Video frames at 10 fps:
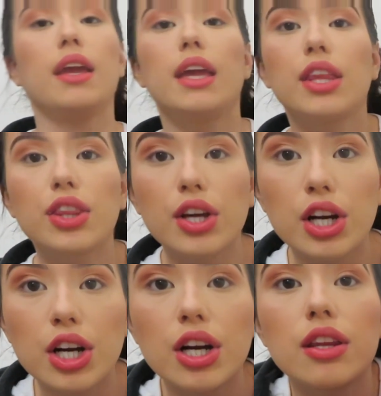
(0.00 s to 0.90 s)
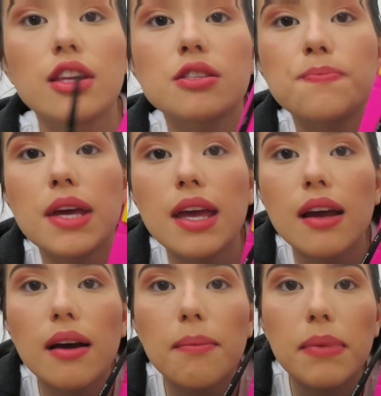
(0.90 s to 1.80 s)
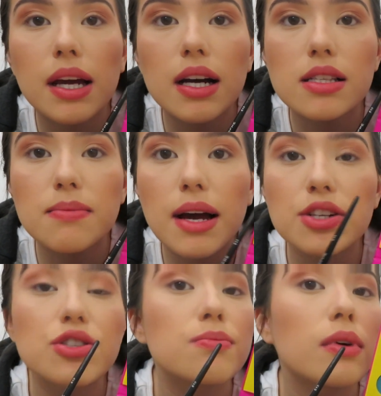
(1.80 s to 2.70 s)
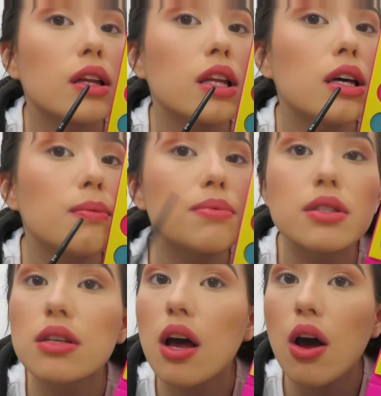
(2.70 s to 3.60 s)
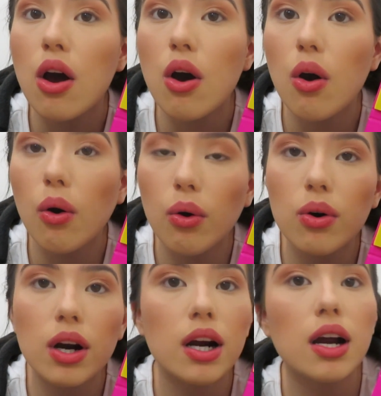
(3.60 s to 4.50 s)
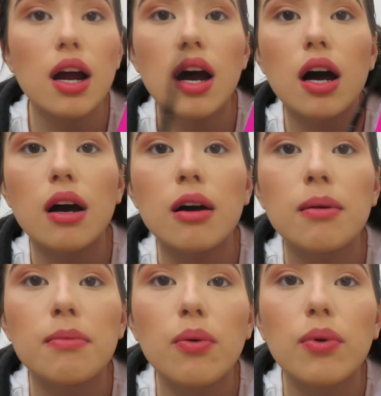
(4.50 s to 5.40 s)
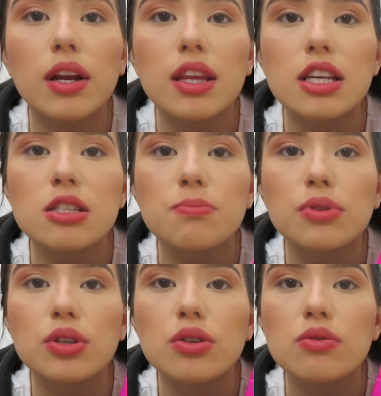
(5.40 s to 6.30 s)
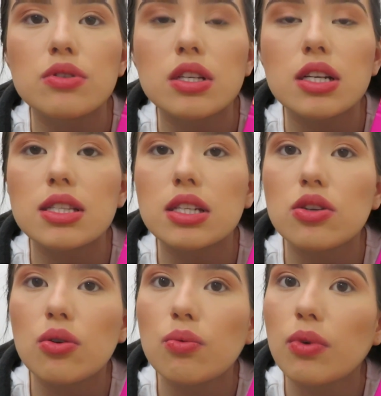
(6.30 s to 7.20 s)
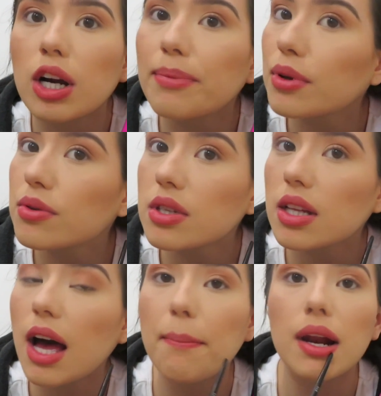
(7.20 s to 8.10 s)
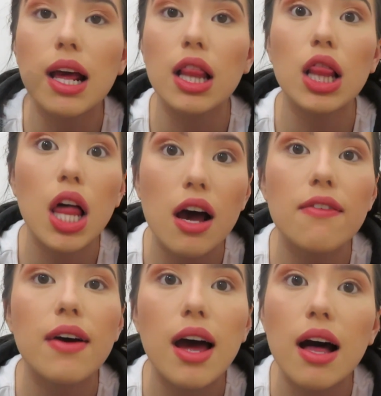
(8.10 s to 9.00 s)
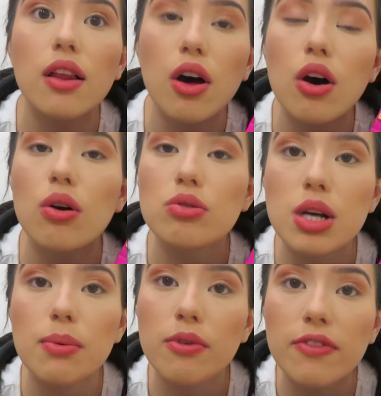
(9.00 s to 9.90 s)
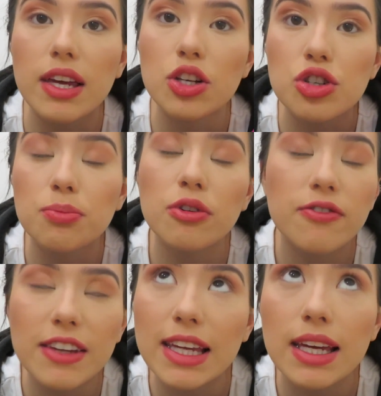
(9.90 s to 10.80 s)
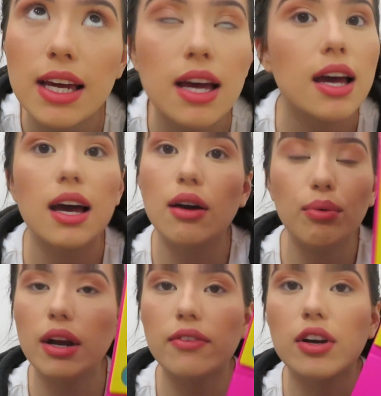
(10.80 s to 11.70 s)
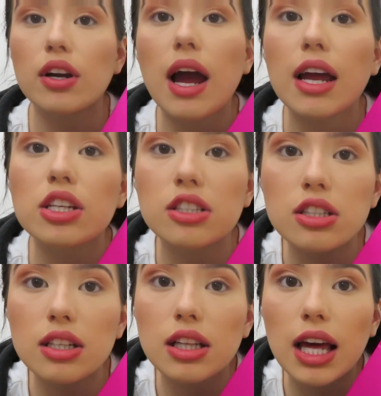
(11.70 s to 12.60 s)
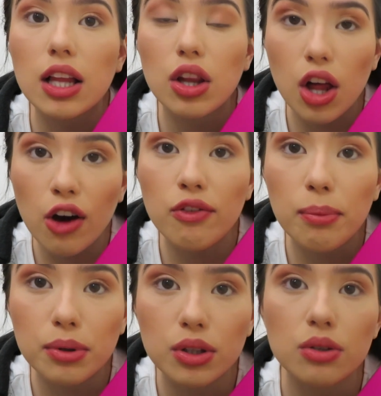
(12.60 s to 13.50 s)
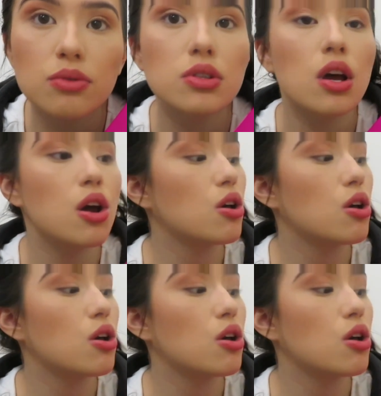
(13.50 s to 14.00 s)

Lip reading: either this pink because it matches my lips, or one of these blues because I don't wear blues a lot, but I love LOVV, triple V, whatever. I love blues.